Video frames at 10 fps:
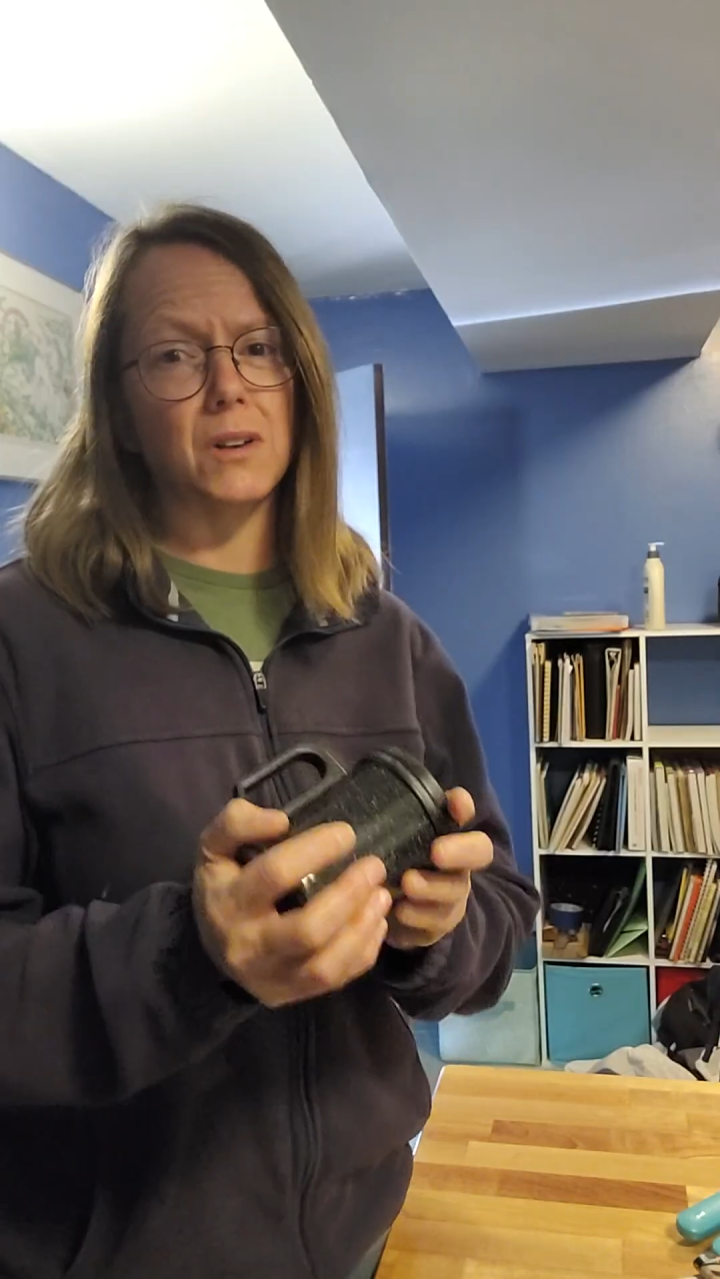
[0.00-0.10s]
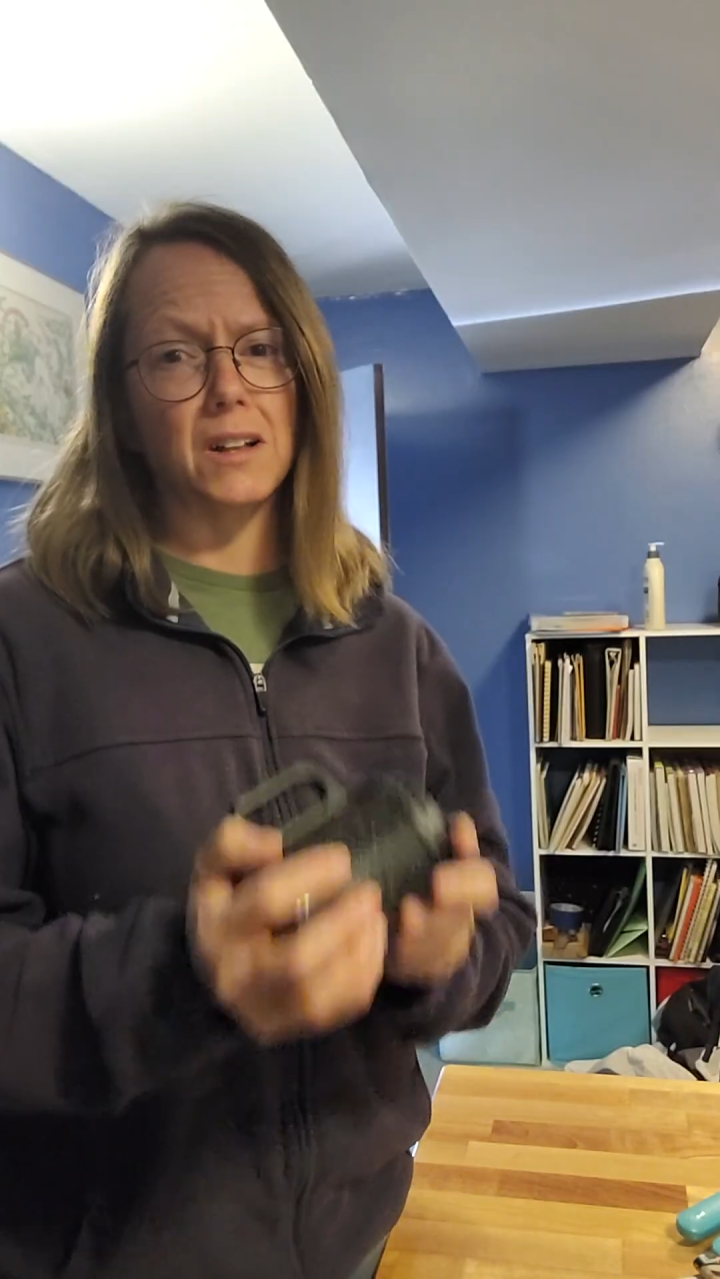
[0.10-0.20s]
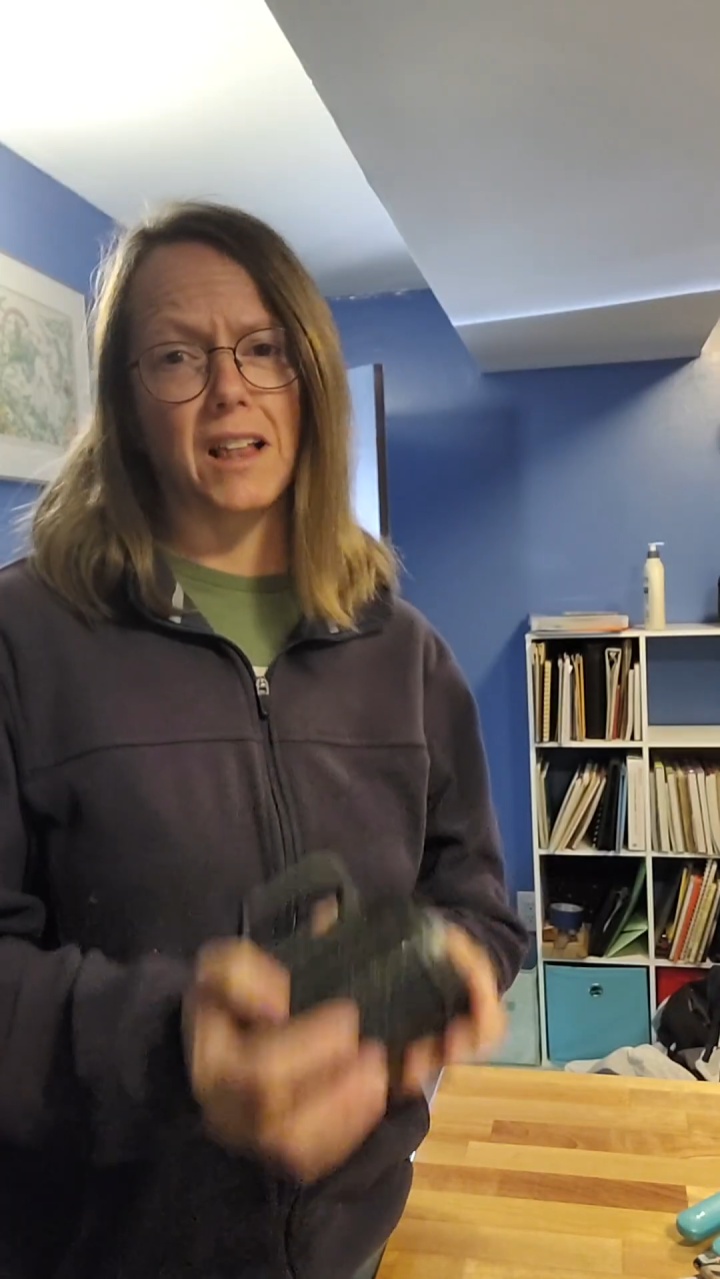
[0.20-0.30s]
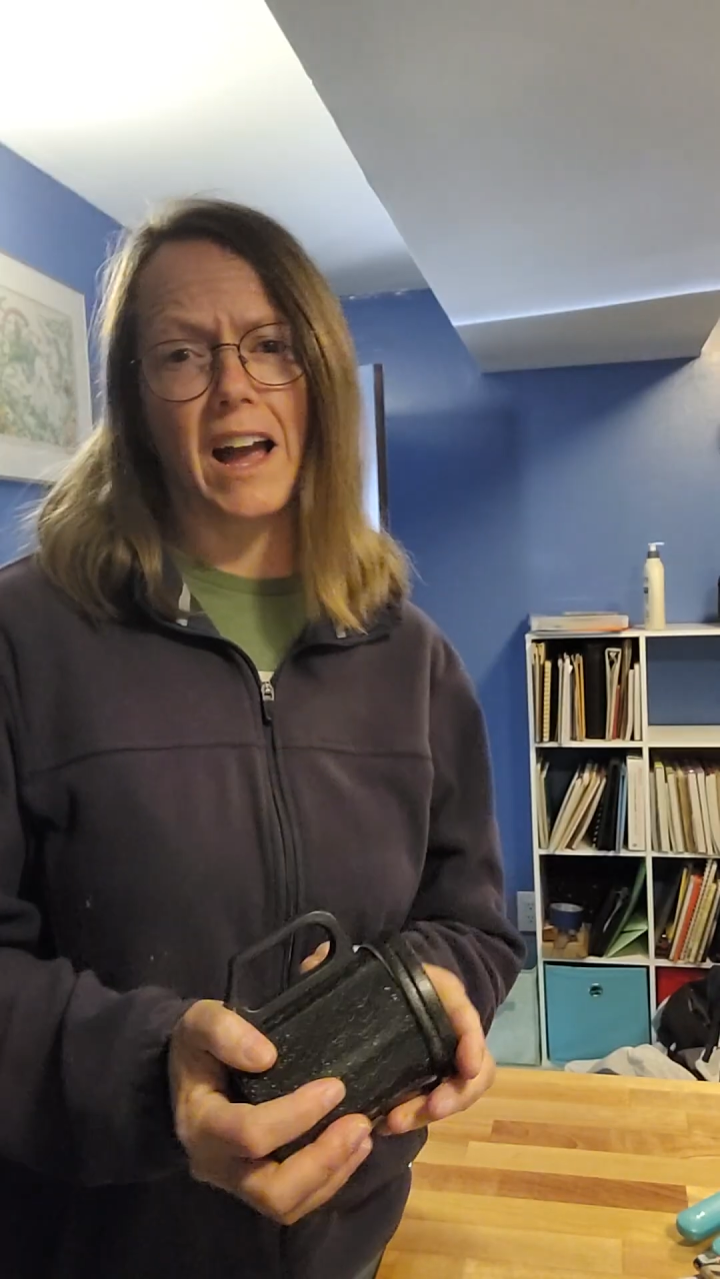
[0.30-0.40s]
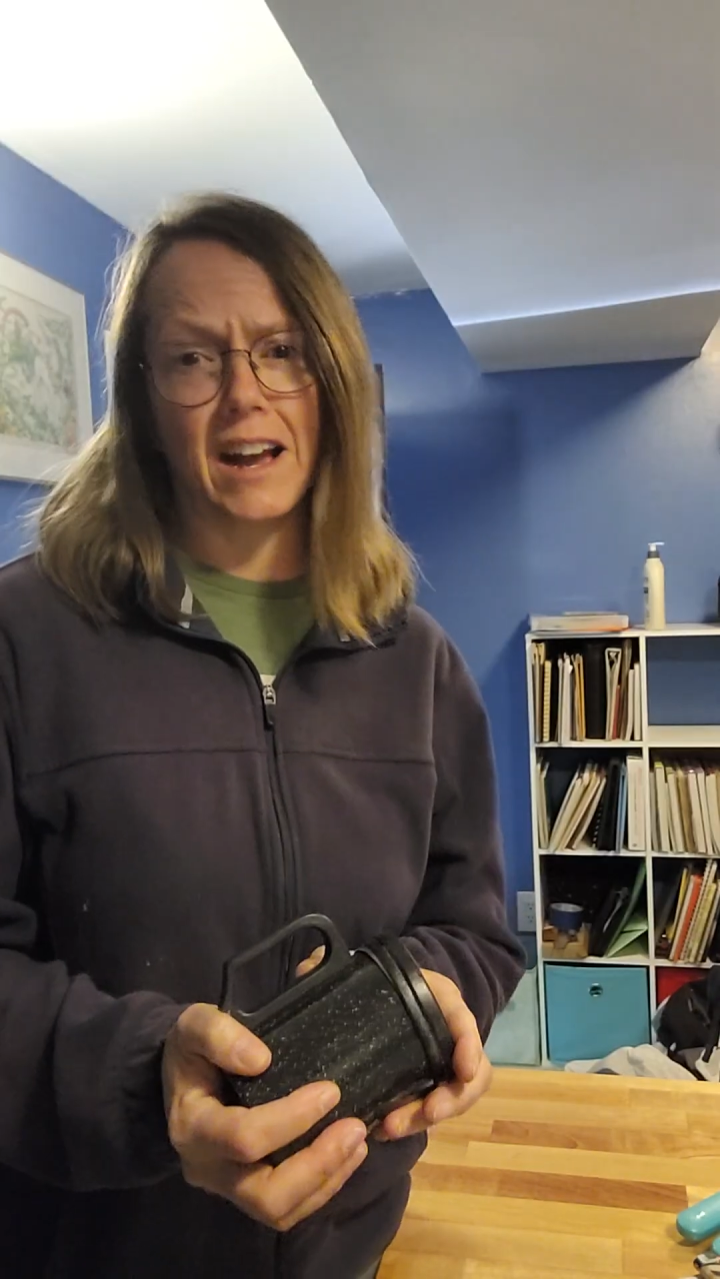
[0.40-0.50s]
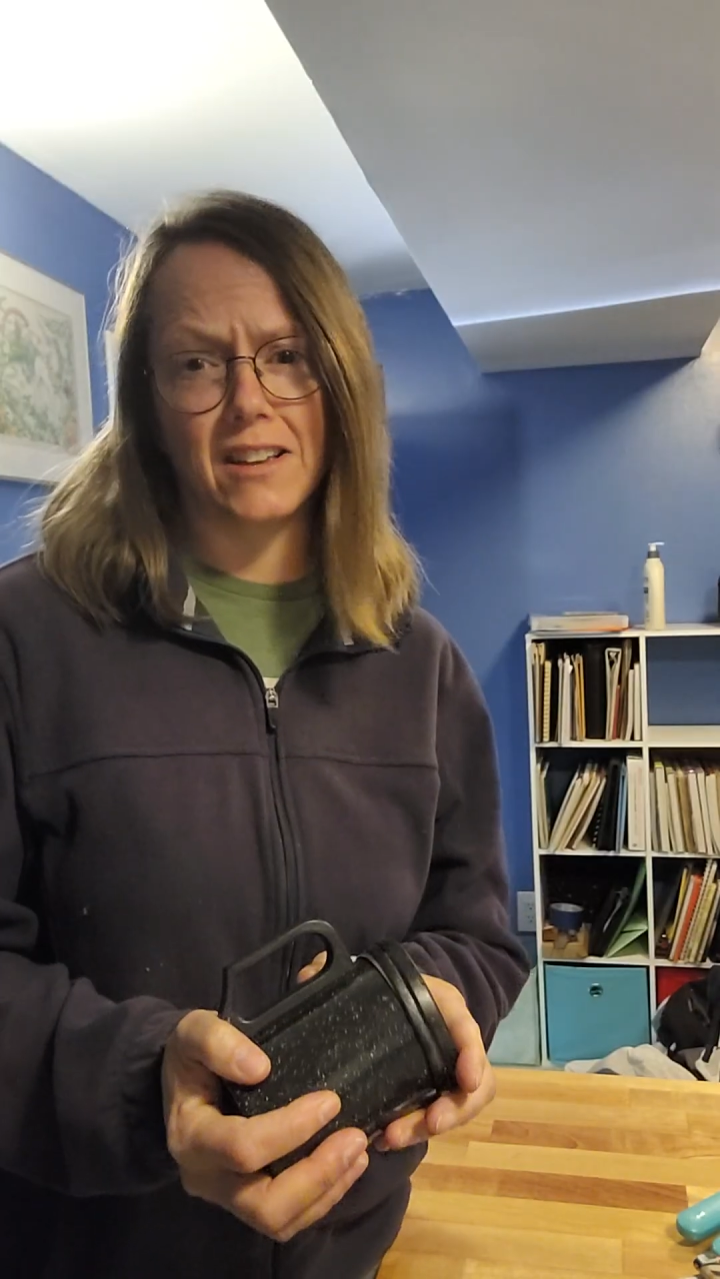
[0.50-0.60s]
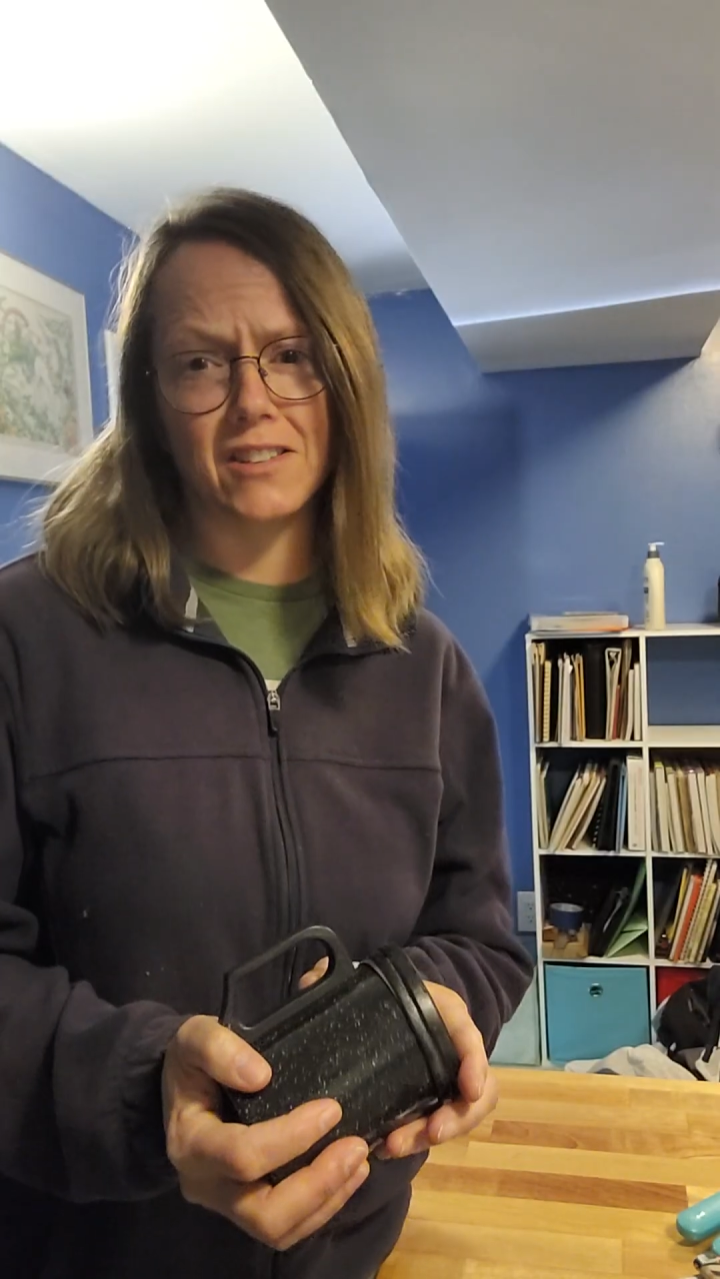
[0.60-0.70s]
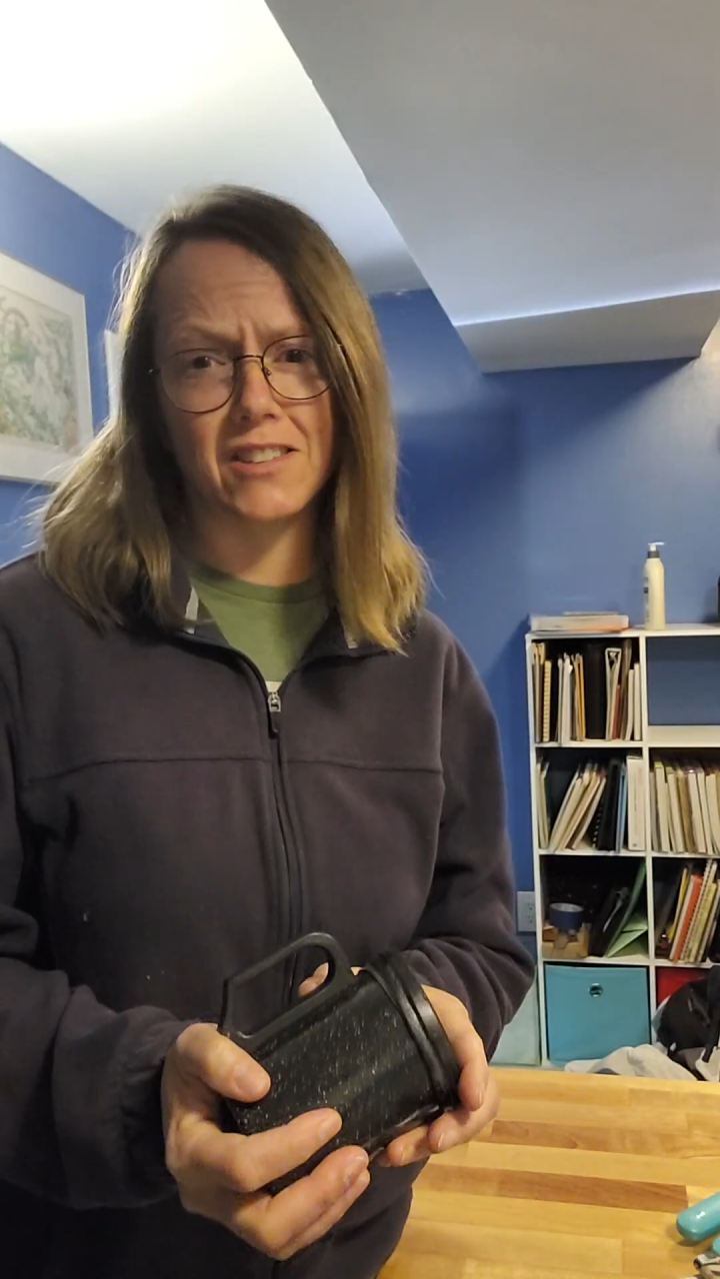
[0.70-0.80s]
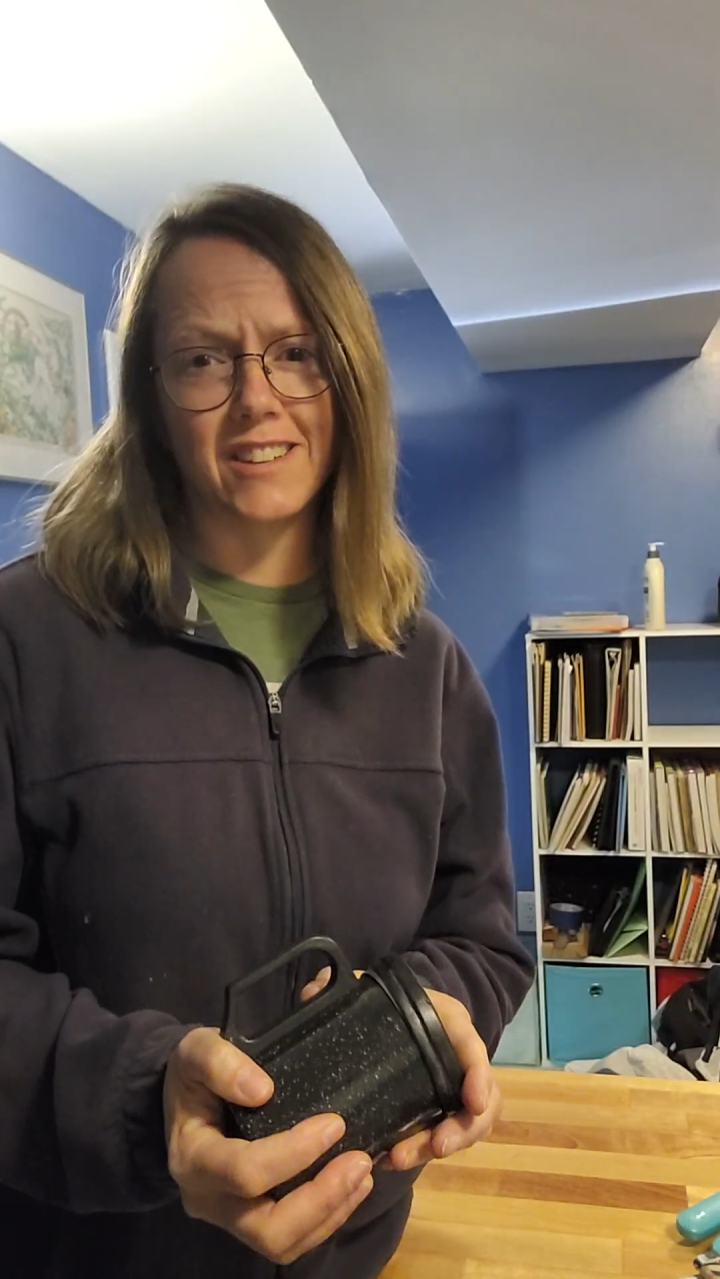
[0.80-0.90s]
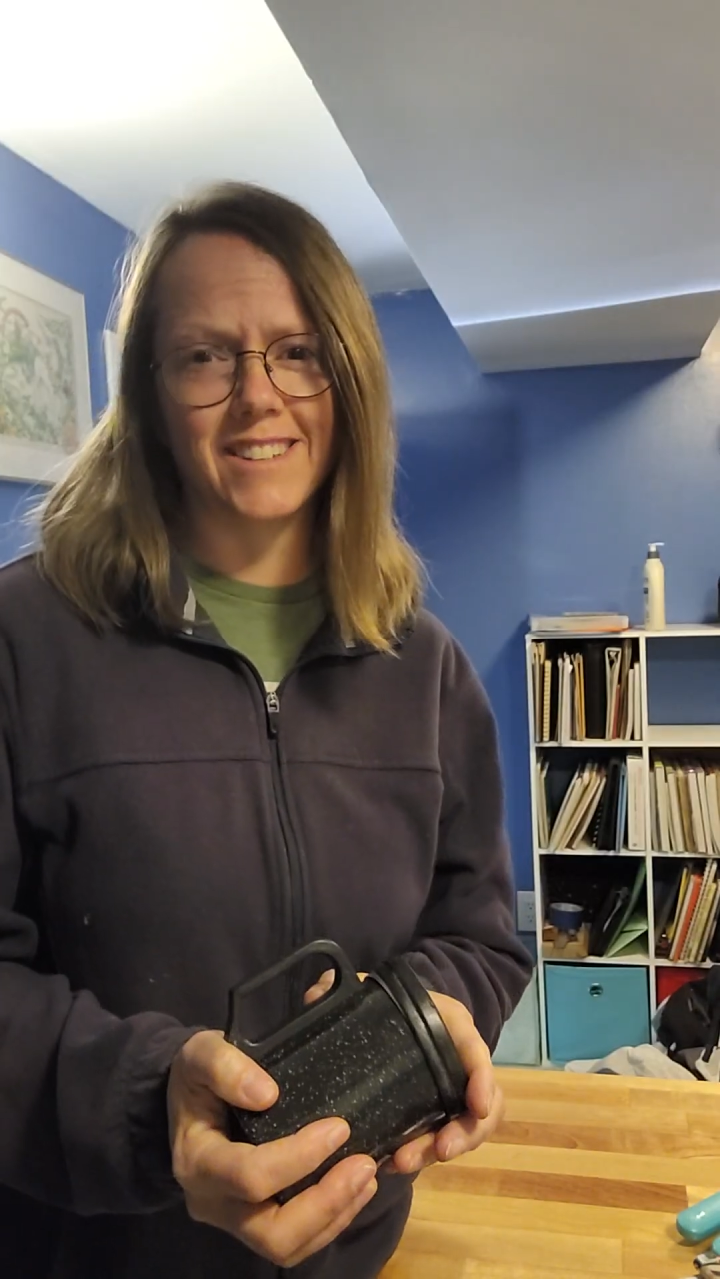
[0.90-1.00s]

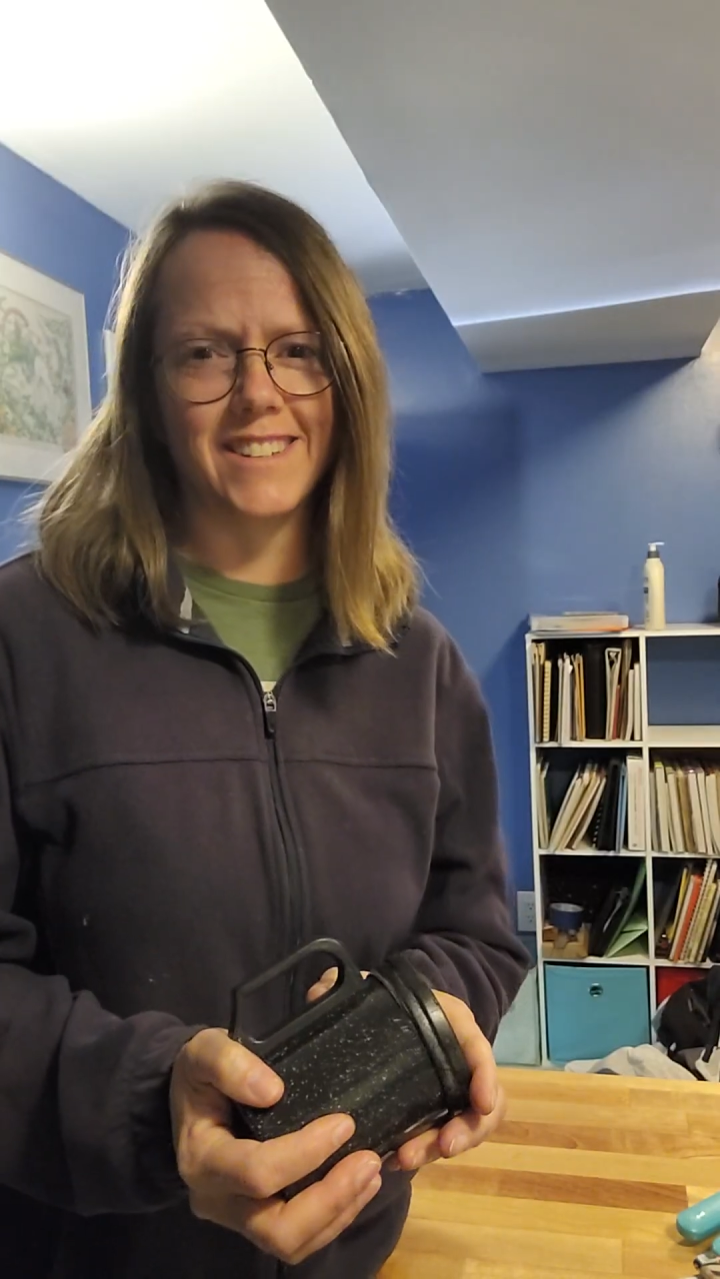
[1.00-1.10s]
glass,